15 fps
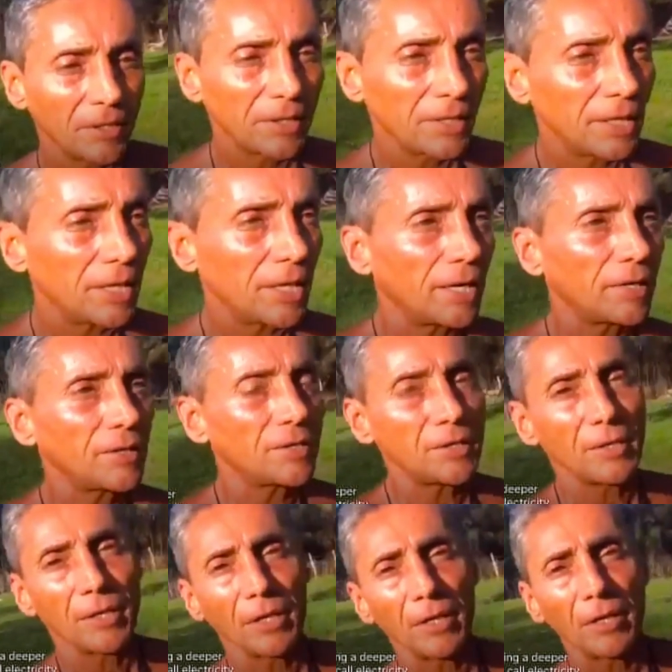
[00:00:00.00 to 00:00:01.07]
uh,
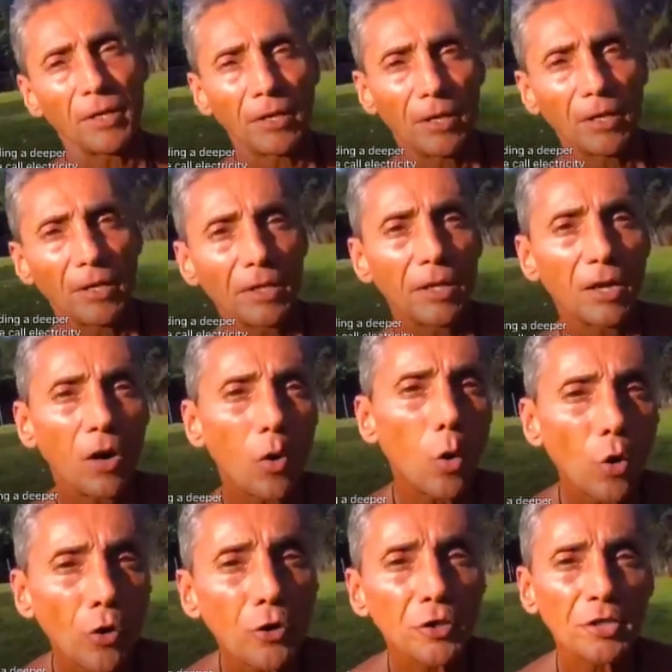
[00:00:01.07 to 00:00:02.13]

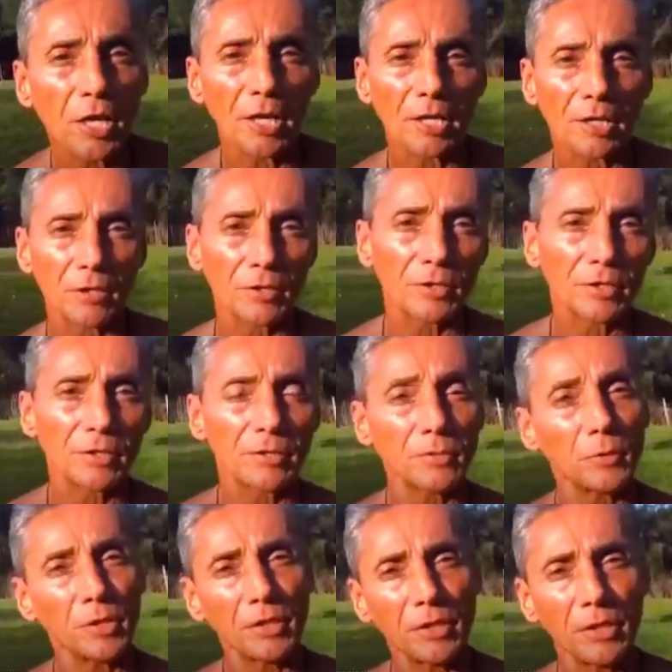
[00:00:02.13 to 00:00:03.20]
order takers is
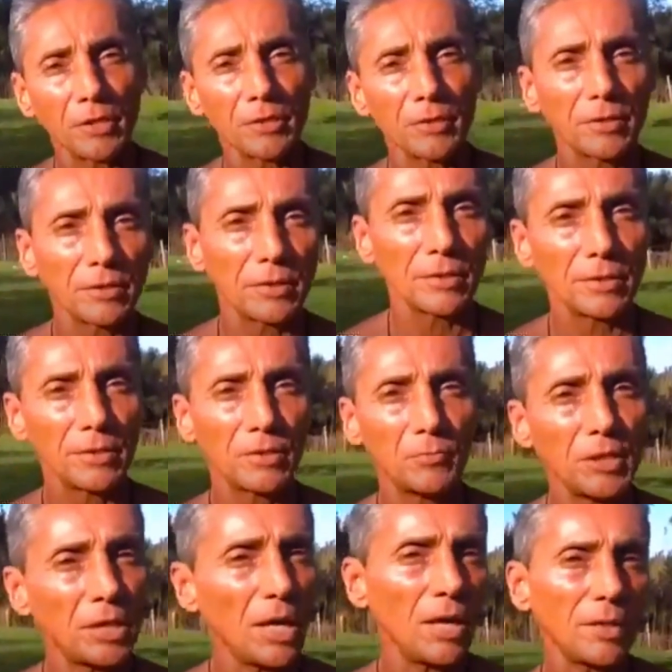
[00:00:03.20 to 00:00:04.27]
what it is. Is
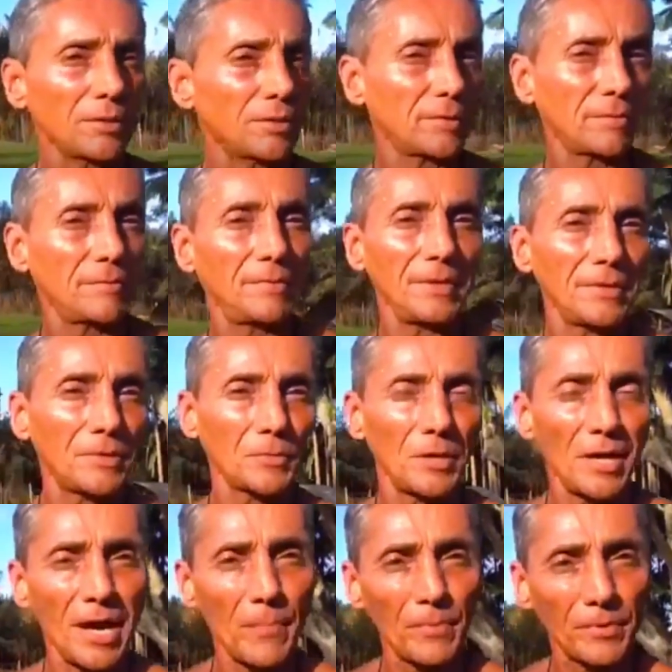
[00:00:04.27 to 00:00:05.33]
because it's what
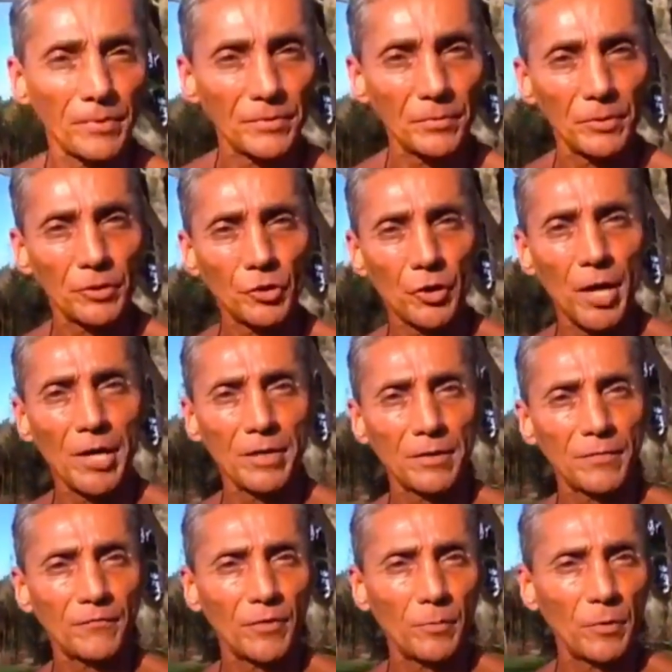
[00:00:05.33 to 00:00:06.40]
happens. We're trained
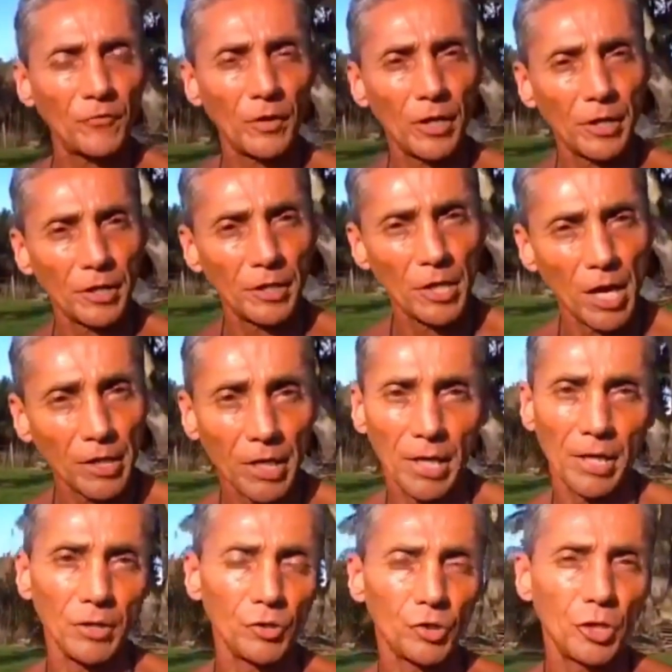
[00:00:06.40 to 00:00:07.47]
from a very young
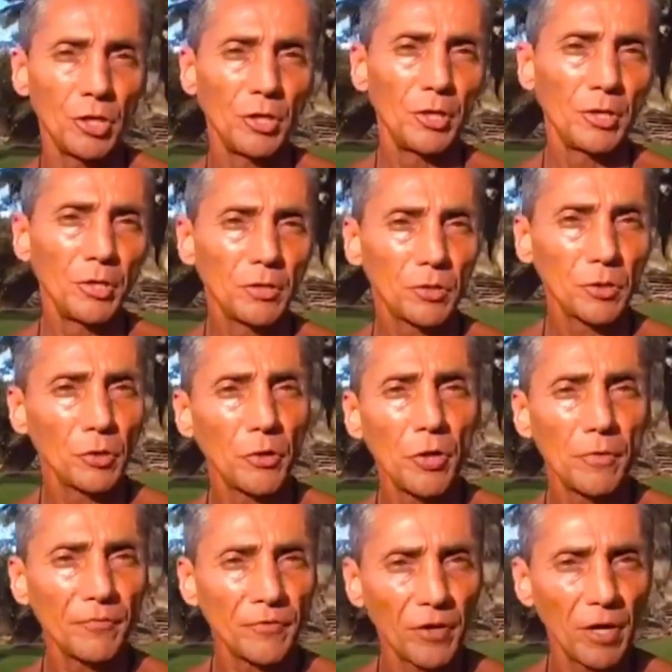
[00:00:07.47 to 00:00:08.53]
age to
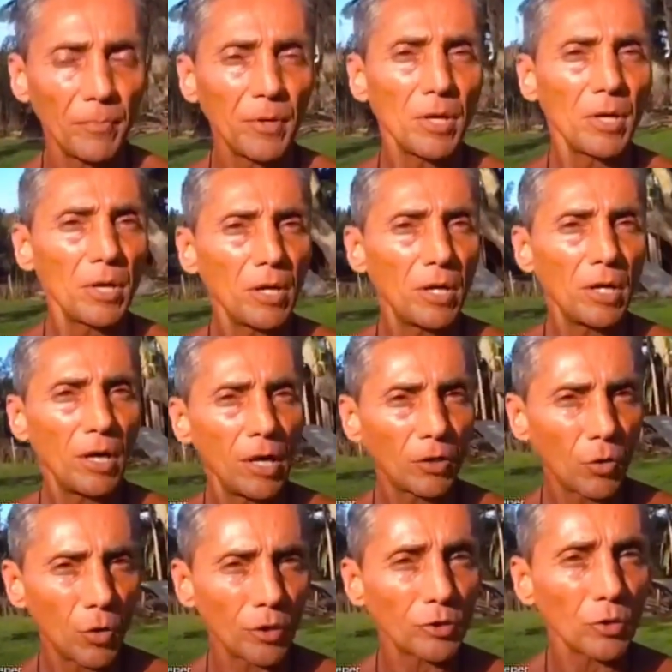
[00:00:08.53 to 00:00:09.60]
learn from, of
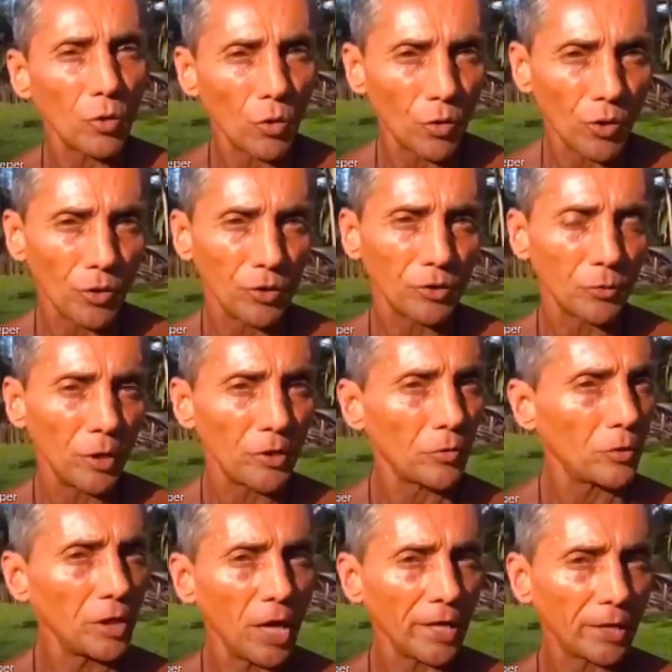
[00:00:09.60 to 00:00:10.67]
course, orders, whether
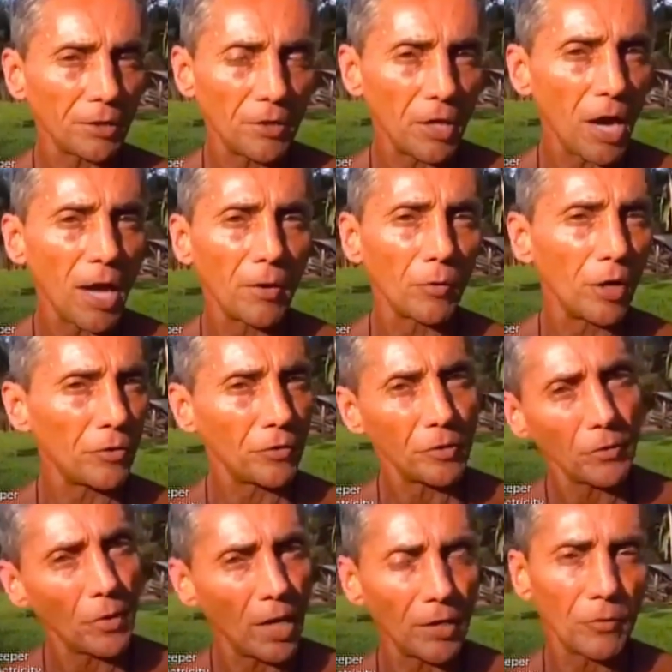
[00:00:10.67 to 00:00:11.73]
we like it or not, whether they're
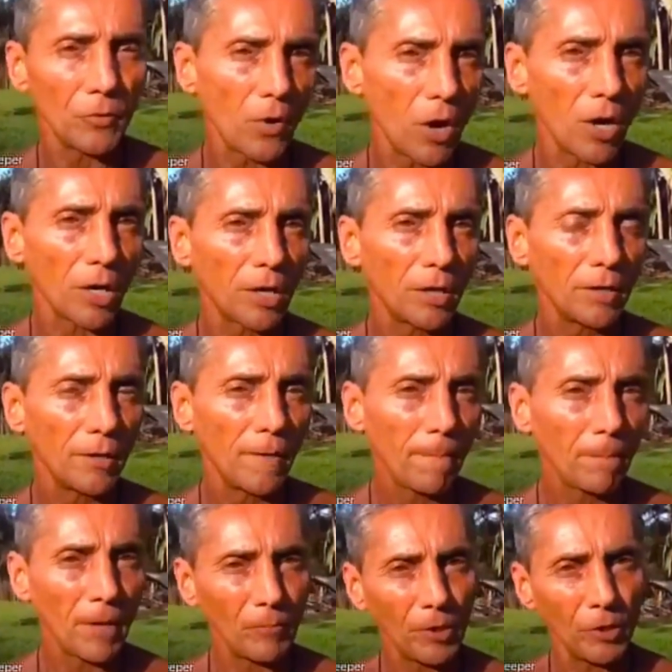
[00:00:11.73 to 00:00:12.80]
right or wrong.
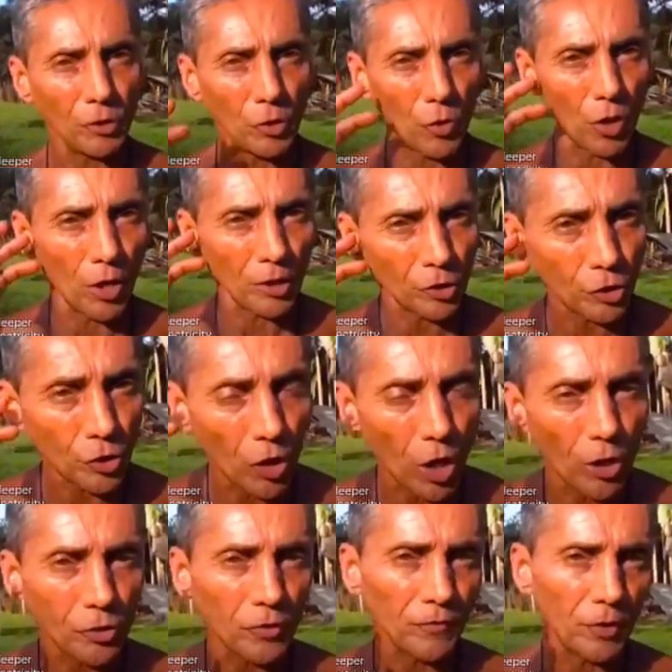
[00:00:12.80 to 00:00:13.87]
Remember, and you're in
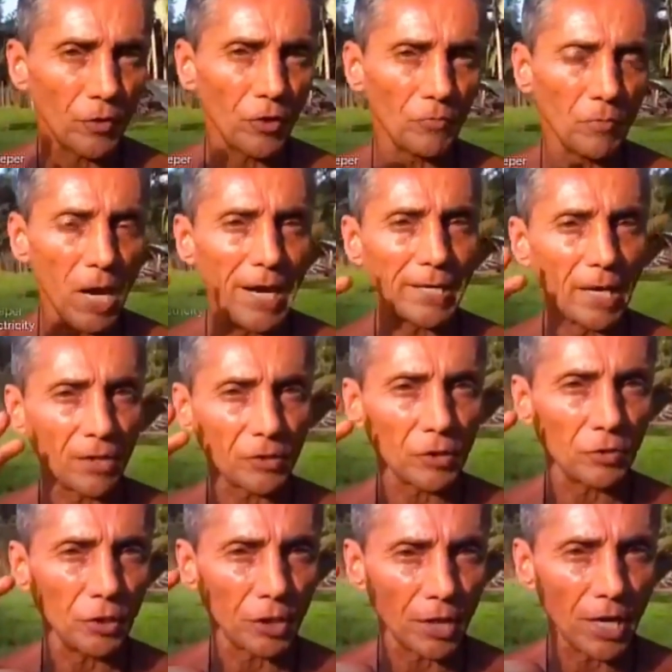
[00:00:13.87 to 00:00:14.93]
charge of your own mind now, so
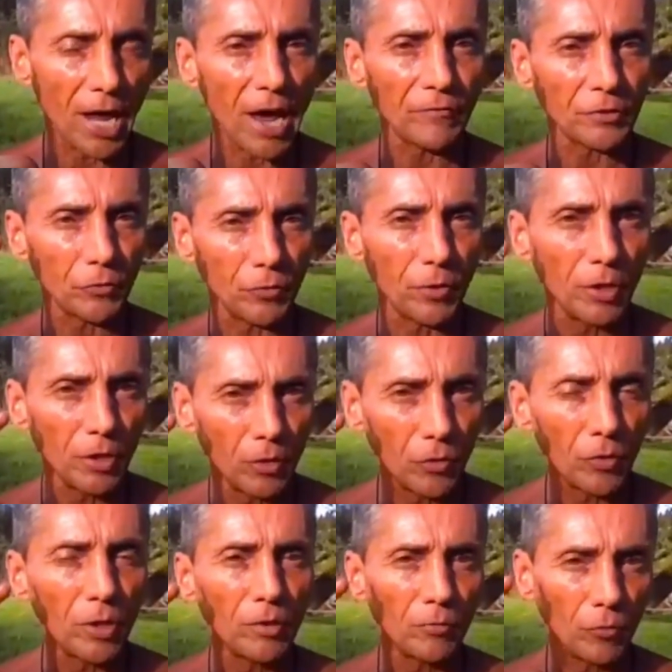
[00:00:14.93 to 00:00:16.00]
you're going to have to,
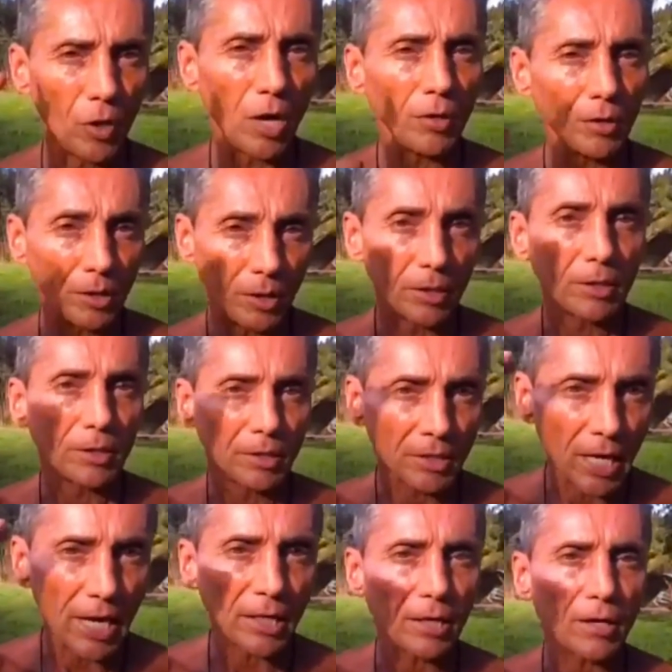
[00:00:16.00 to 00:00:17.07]
well,
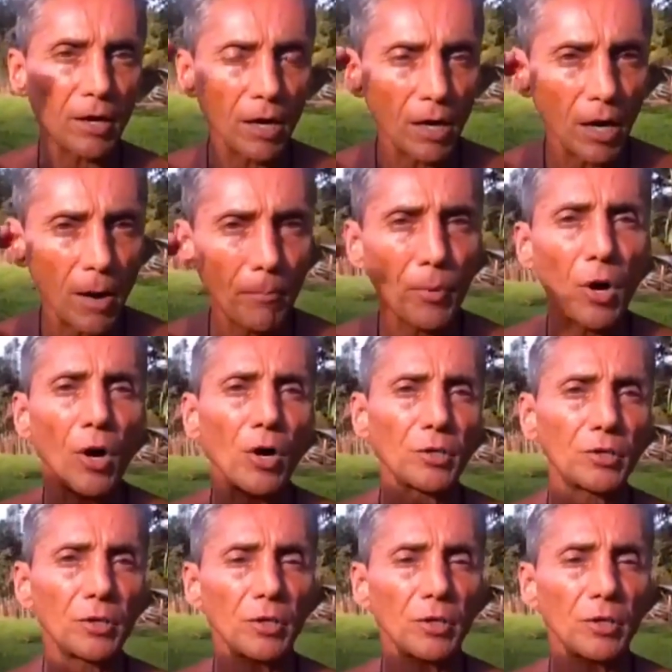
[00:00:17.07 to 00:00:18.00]
take apart